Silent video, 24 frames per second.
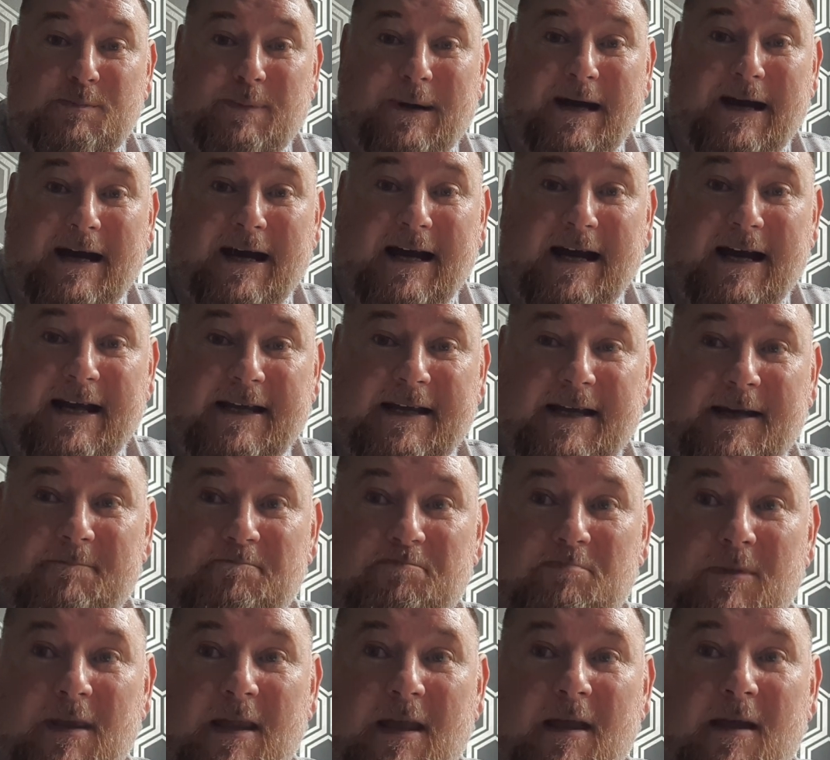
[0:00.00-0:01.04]
Park,
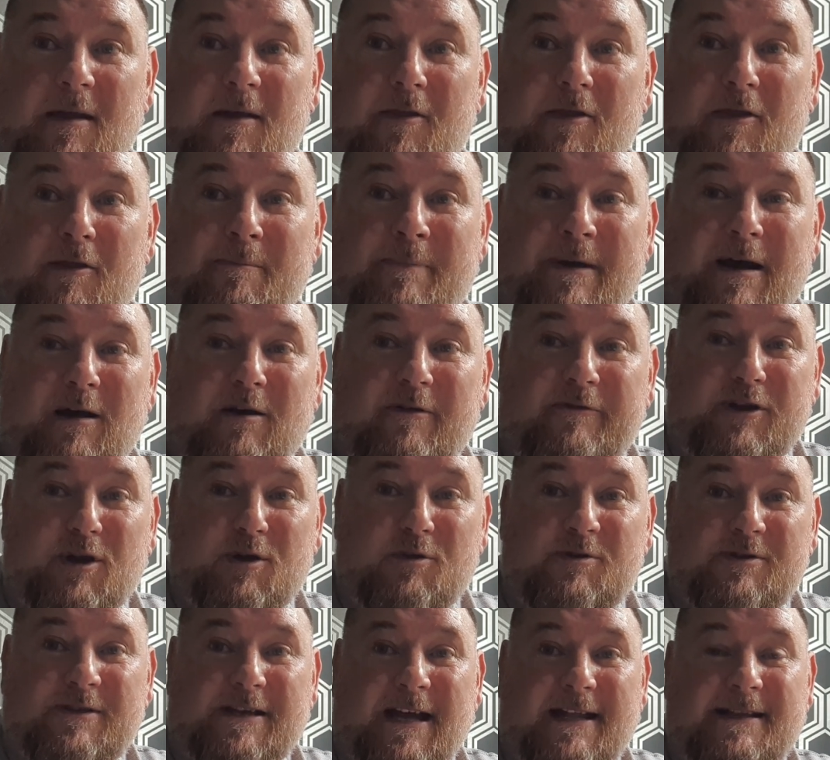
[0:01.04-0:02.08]
the
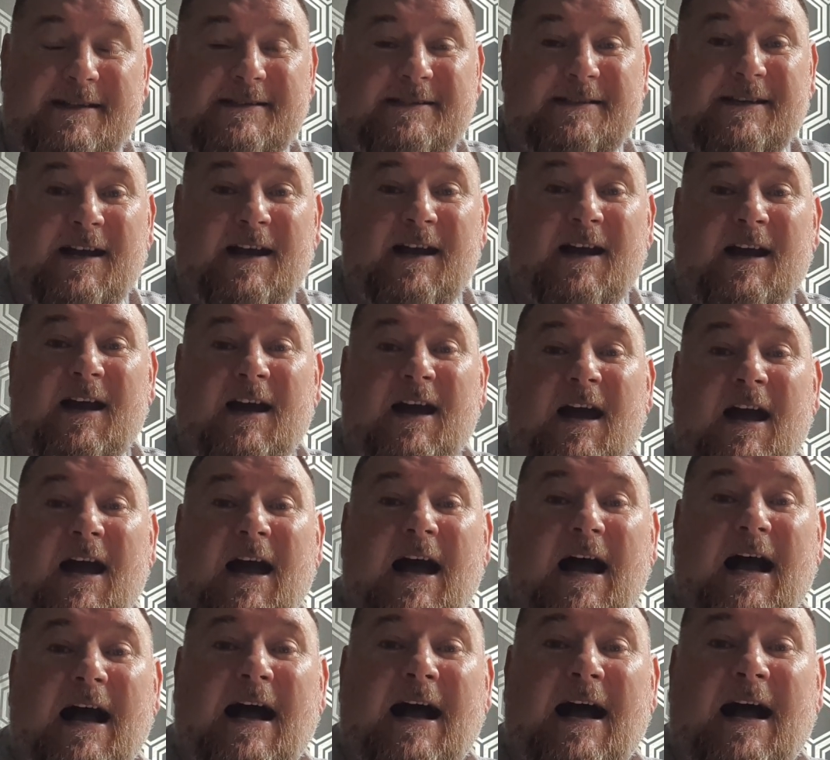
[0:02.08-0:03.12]
Bellevue Centre
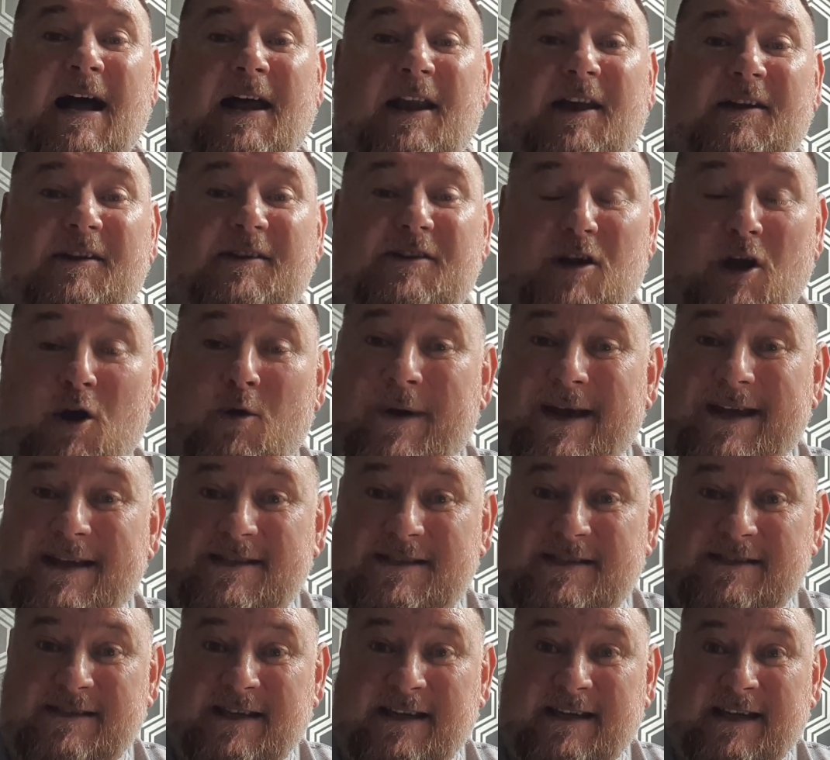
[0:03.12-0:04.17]
and
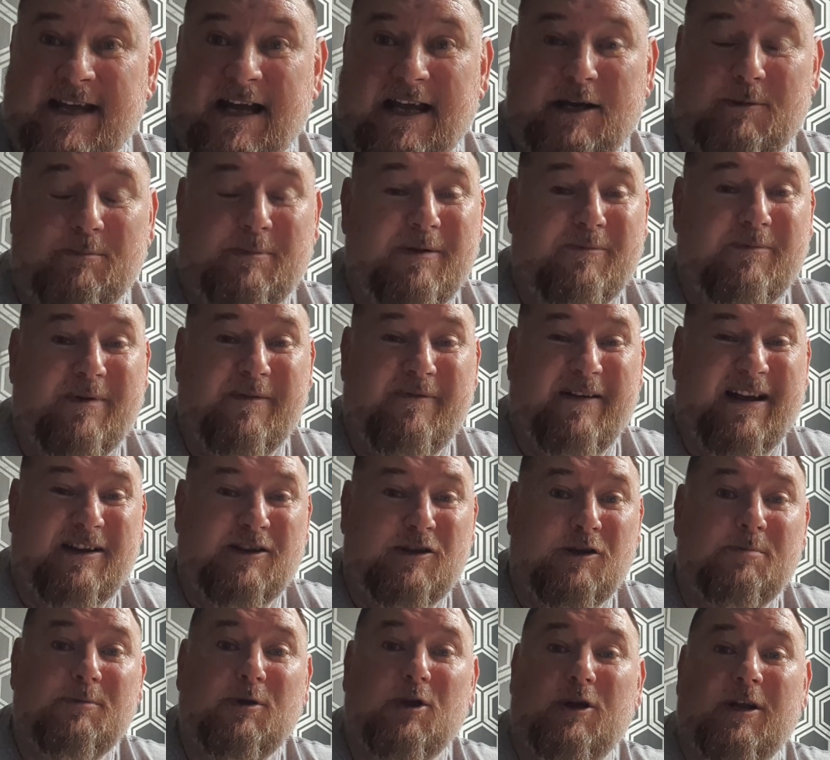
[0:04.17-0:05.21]
Oasis Academy. We've had
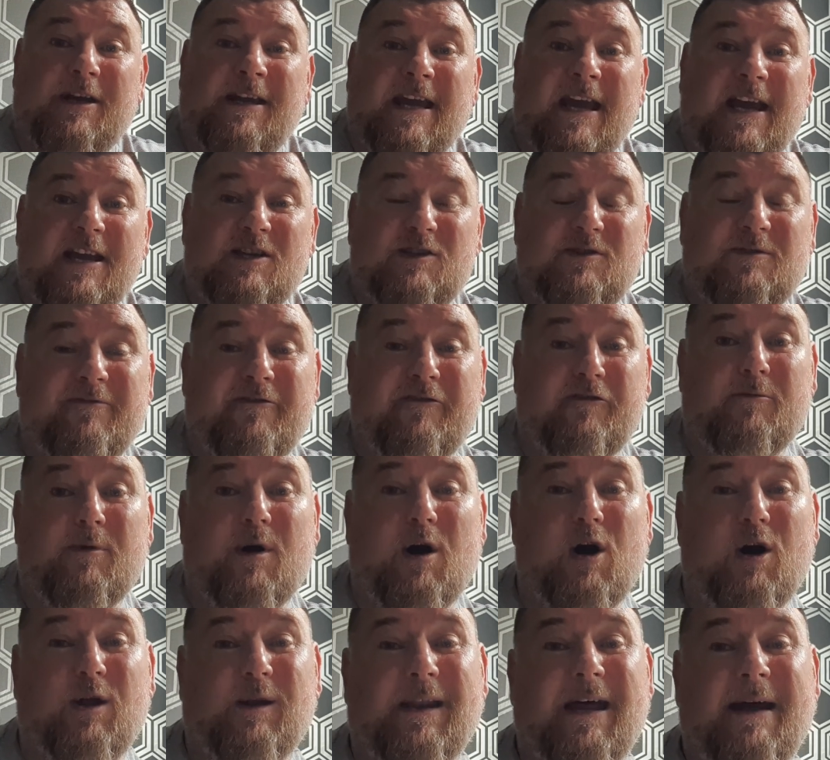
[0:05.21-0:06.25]
communication from
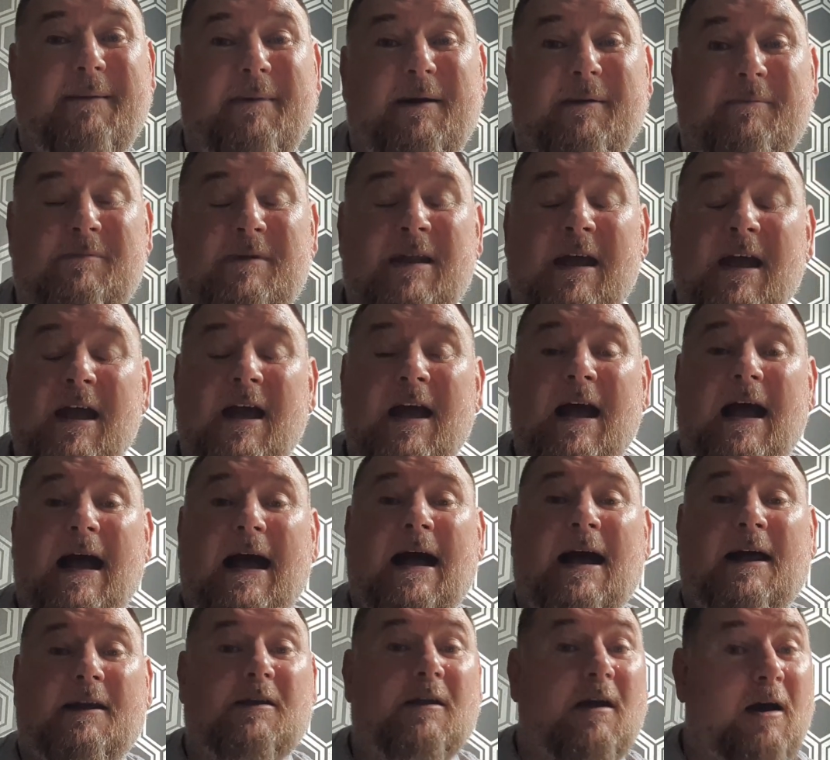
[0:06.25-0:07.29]
all them
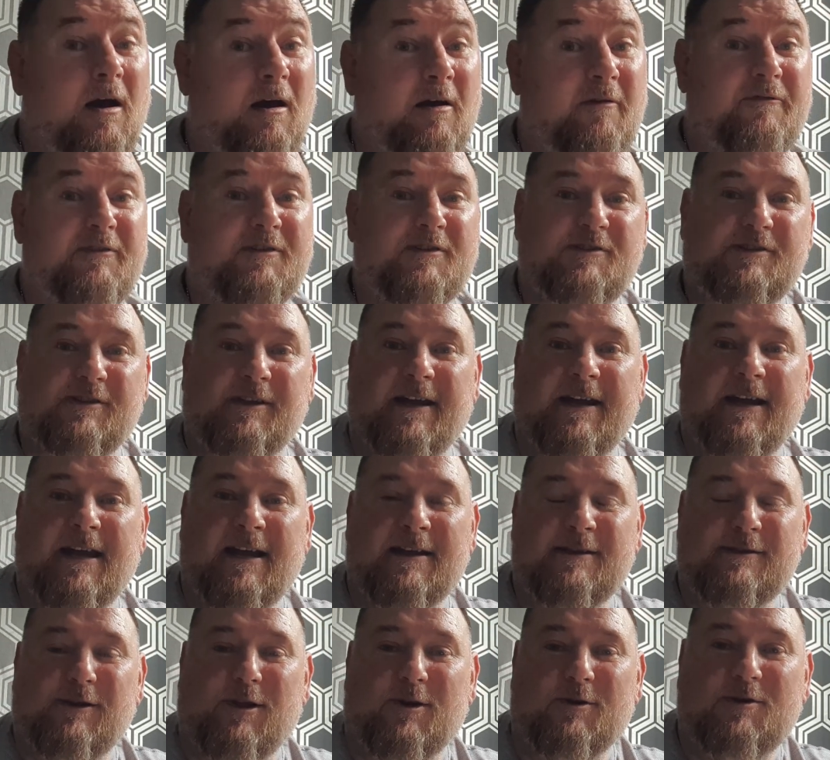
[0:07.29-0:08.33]
and obviously,
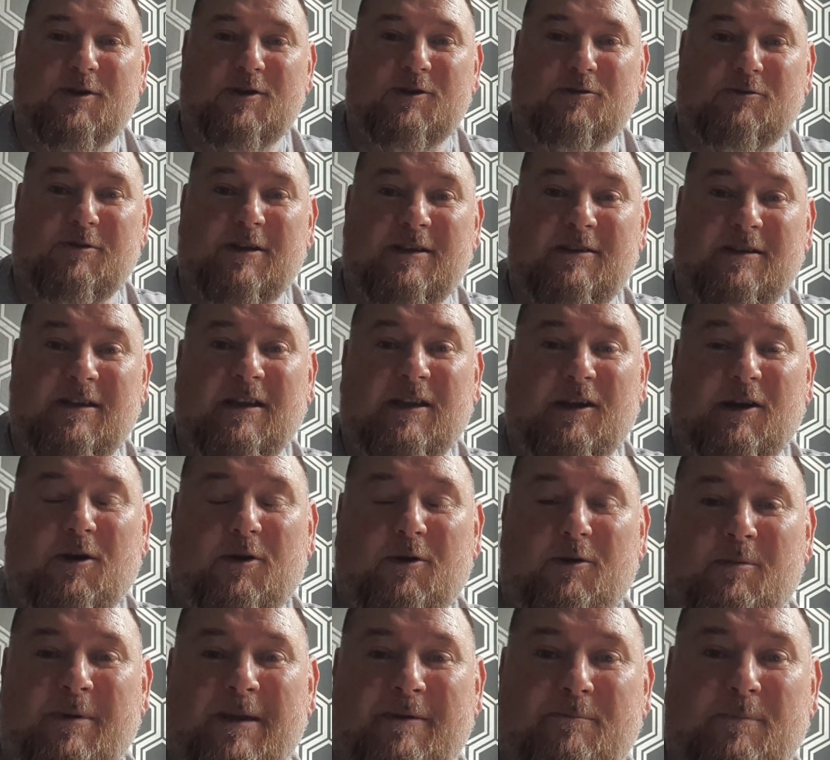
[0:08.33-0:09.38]
as long as
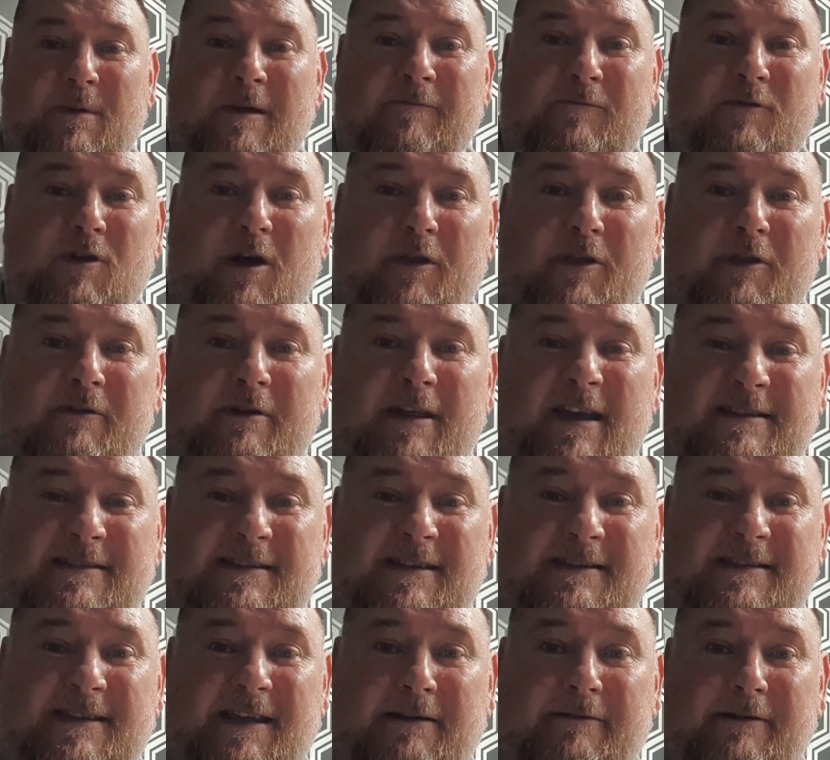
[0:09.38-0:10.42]
we've got the
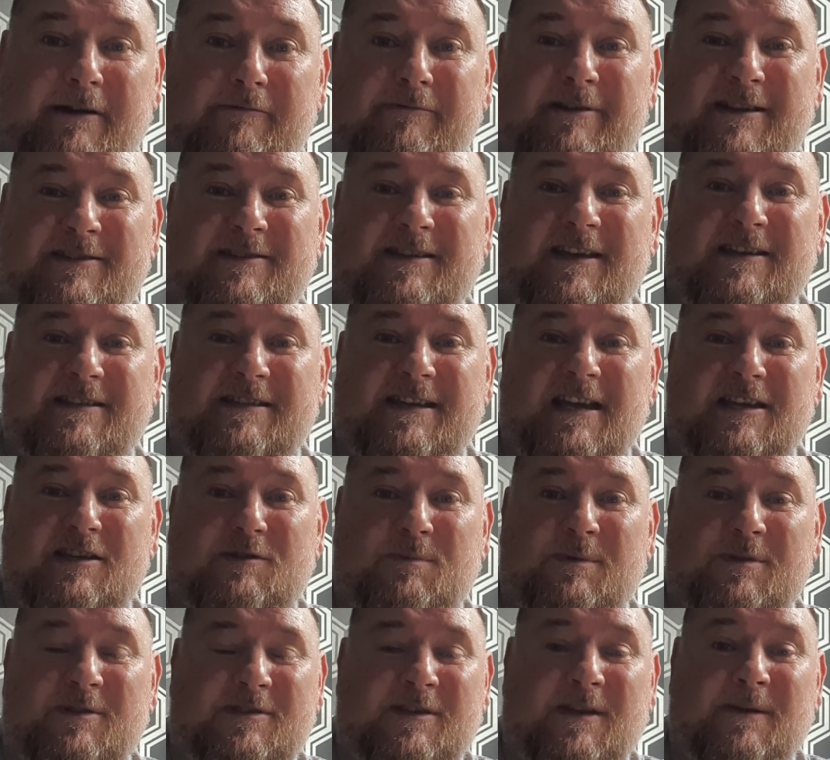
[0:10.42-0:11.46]
necessary risk
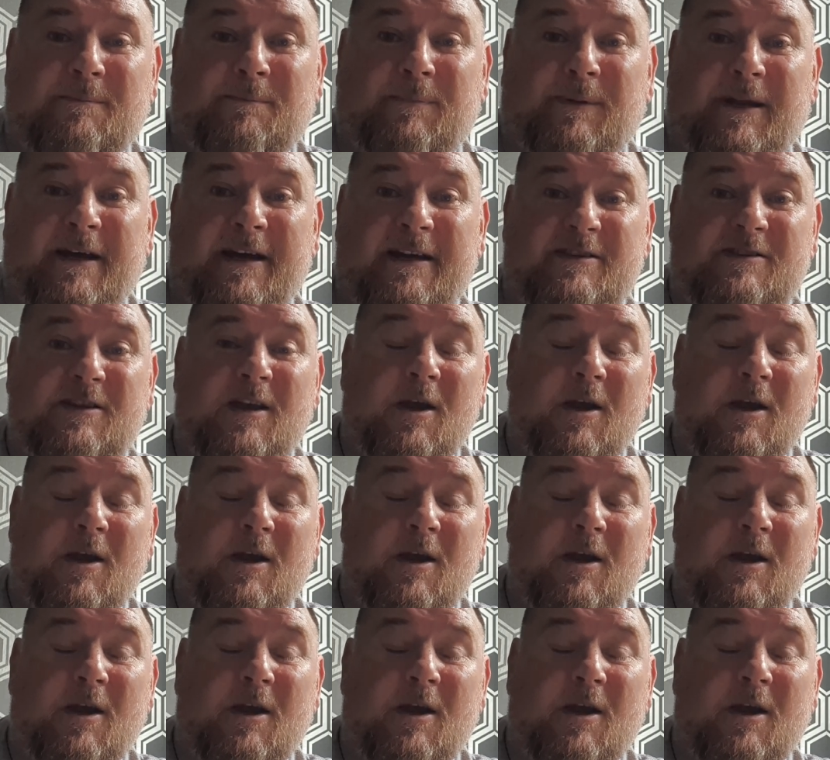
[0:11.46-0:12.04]
assessments in place,